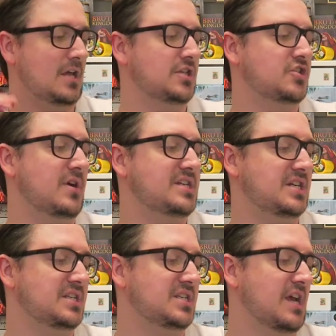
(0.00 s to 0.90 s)

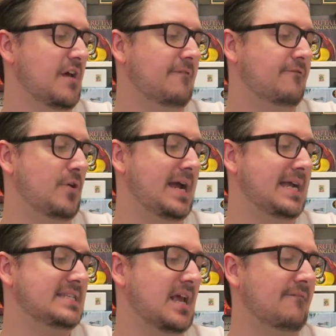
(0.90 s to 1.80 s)
Illustrations,
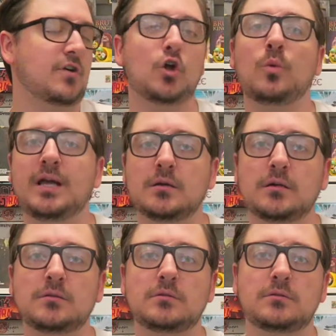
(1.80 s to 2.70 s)
Franz
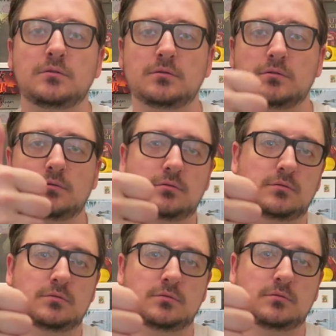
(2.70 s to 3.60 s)
Vollwinkle.
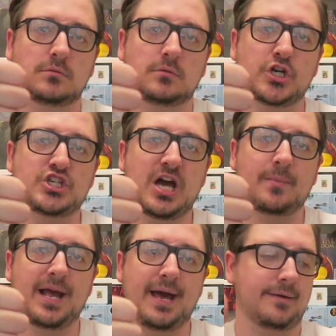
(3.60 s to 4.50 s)
Good
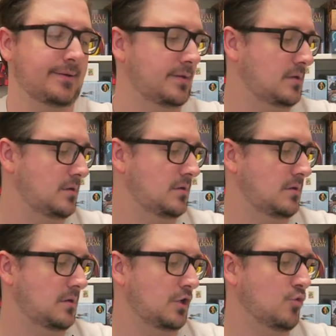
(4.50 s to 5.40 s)
job, guy.
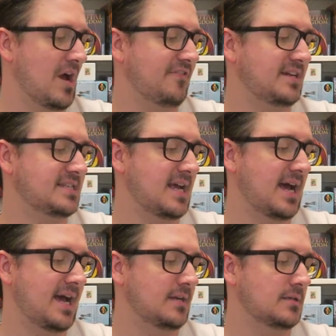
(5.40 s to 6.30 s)
Graphic
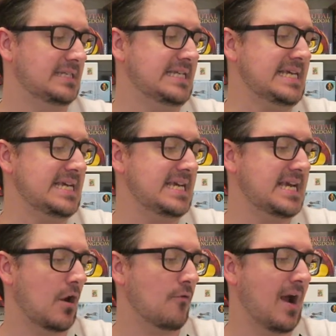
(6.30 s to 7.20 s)
design,
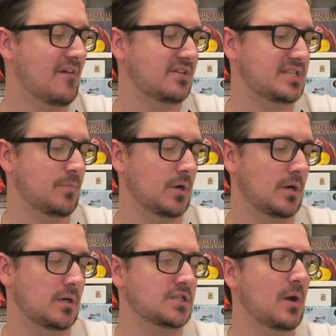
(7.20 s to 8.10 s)
D.E.
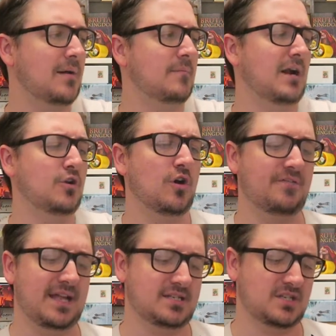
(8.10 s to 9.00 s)
Ravensburger. So I don't know if
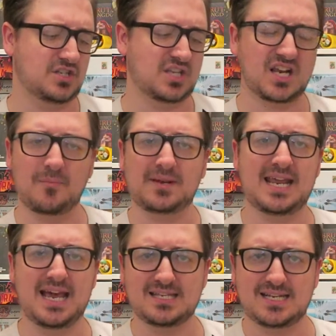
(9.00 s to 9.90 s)
that's just the
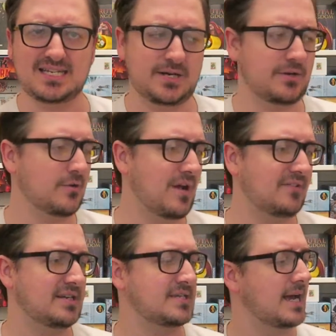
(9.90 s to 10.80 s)
company has an interior
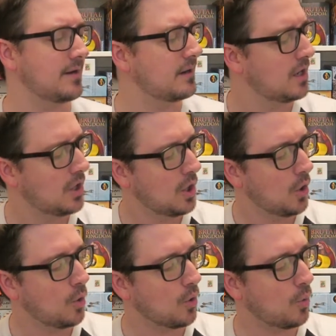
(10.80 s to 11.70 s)
graphic designer
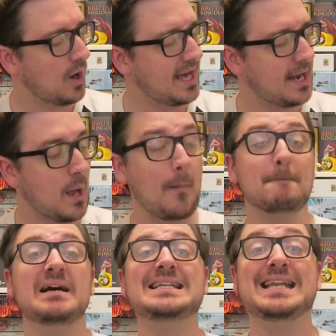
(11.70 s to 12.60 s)
or what,
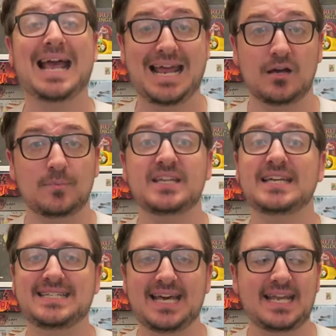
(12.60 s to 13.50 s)
but damn,
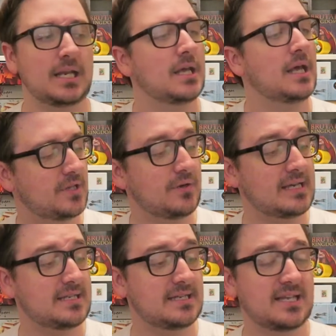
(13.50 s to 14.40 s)
you did it. You
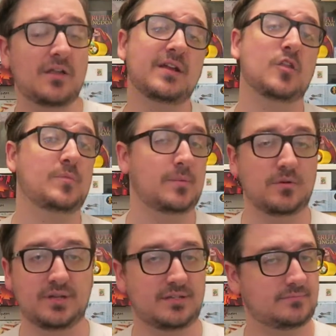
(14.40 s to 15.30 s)
guys need to tell the other
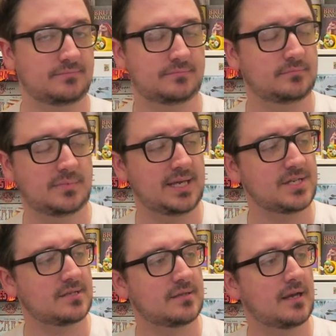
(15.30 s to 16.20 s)
people that
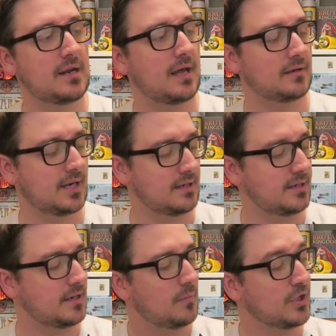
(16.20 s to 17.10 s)
they're not cutting
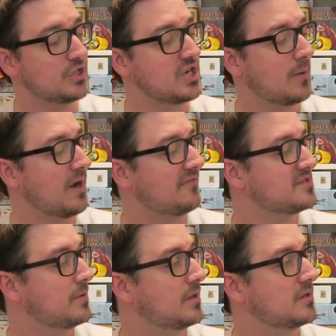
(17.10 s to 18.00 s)
it. But good job,
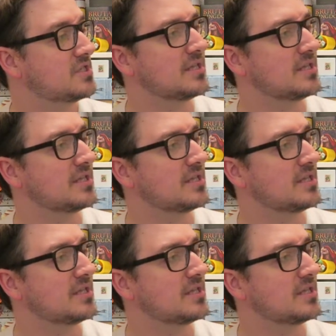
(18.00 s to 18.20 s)
Ravensburger.